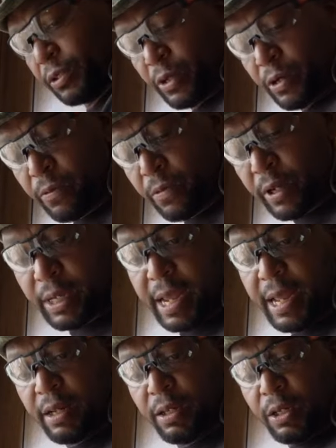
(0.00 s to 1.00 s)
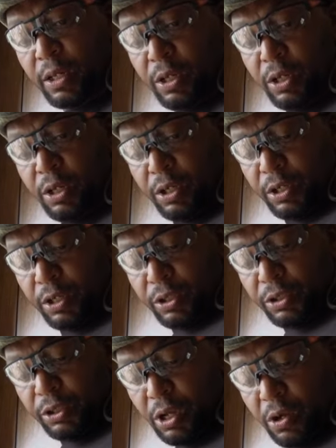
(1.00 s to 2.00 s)
want that.
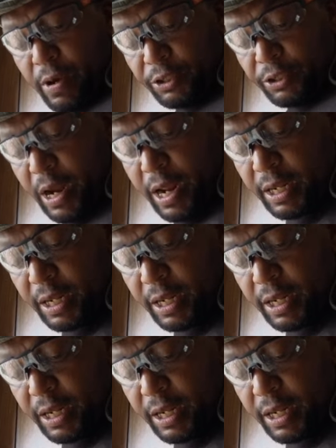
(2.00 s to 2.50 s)
So I try to cut